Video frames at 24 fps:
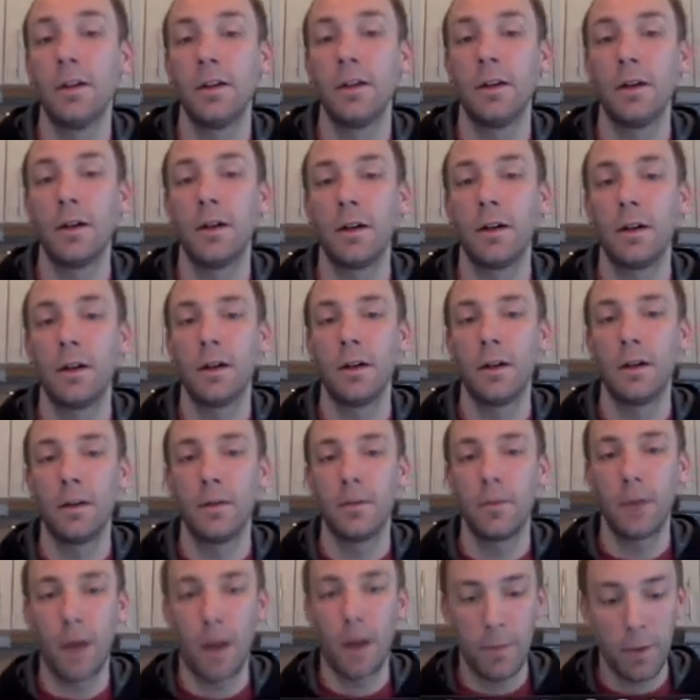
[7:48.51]
I'm
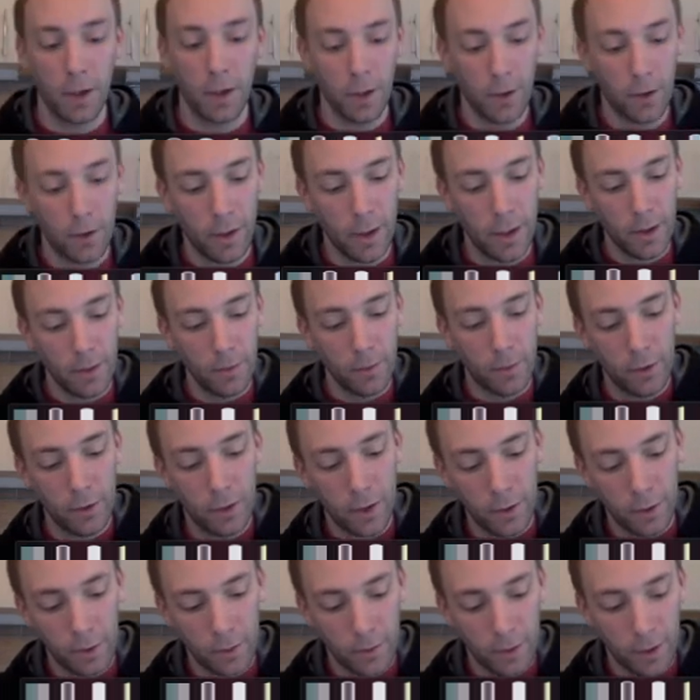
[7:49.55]
going to go ahead and pull out
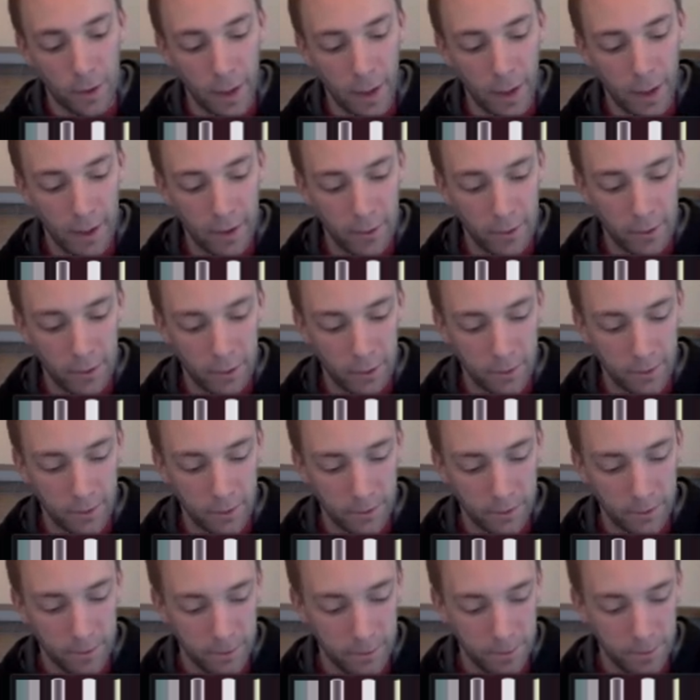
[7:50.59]
the 1/2.
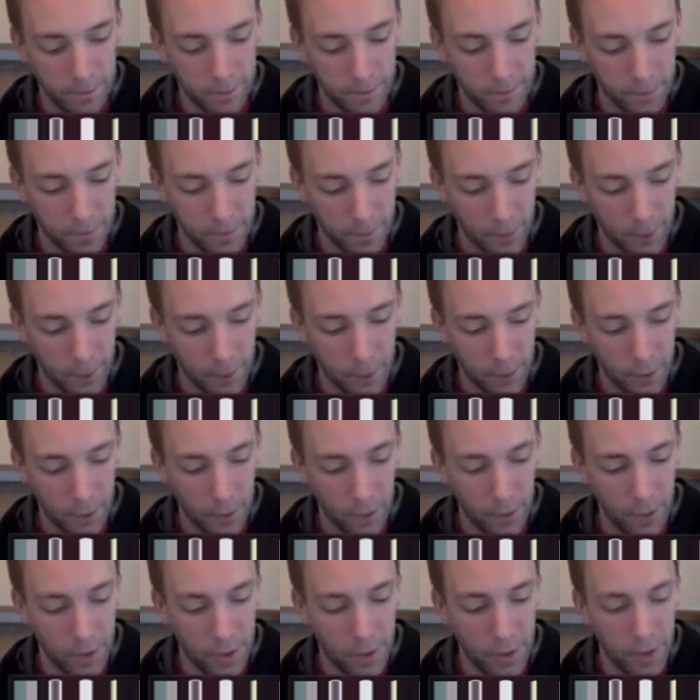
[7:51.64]
2 to
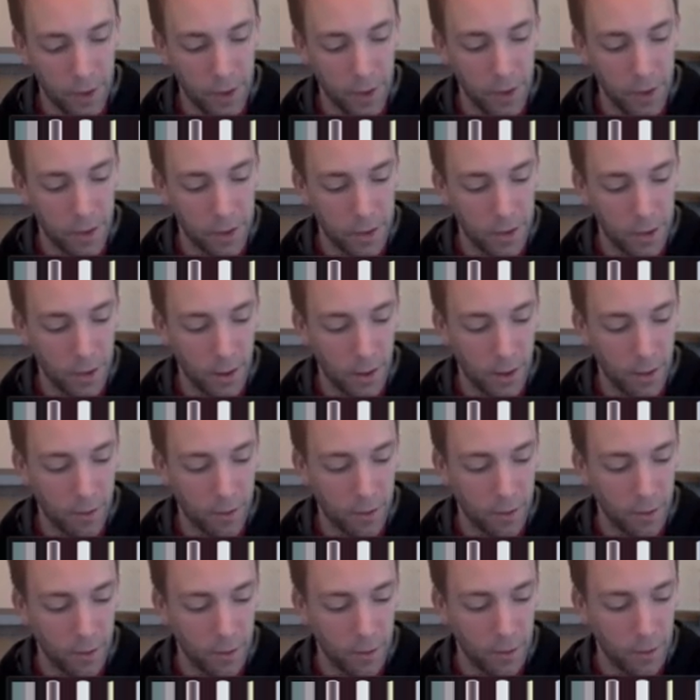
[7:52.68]
6, f
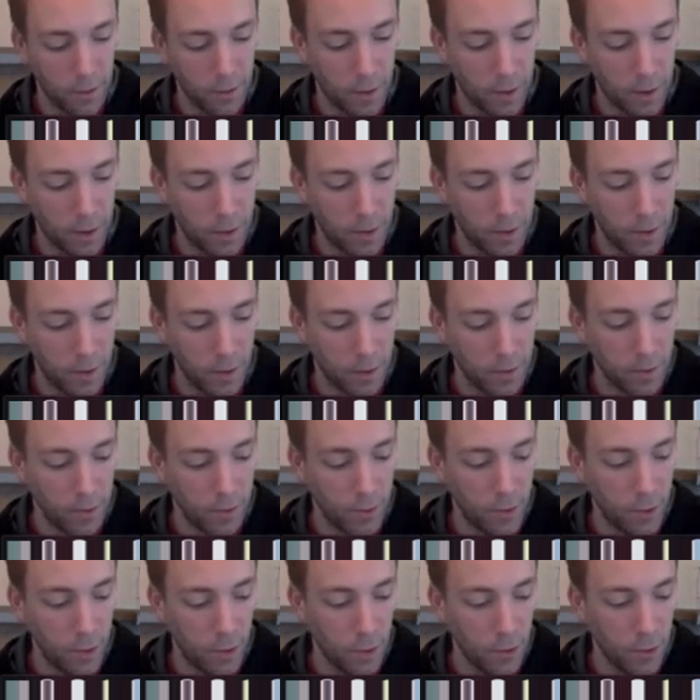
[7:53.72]
double prime of
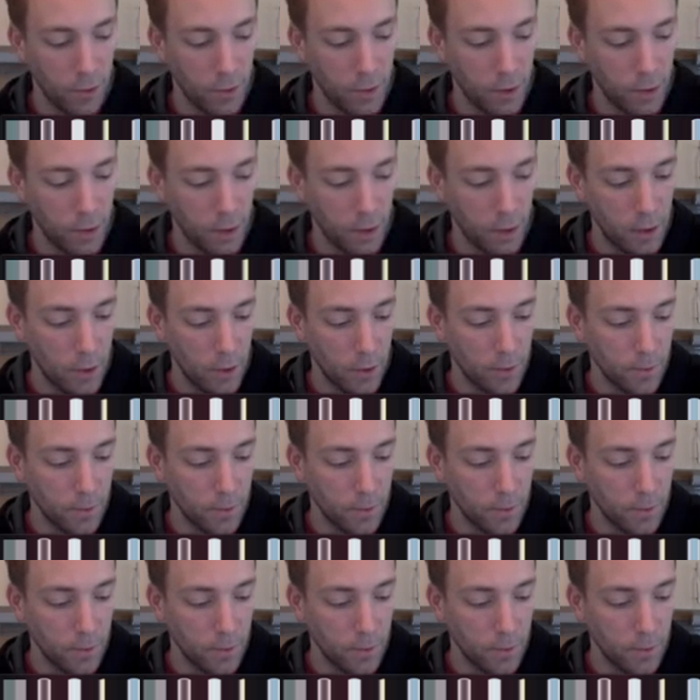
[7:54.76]
u du.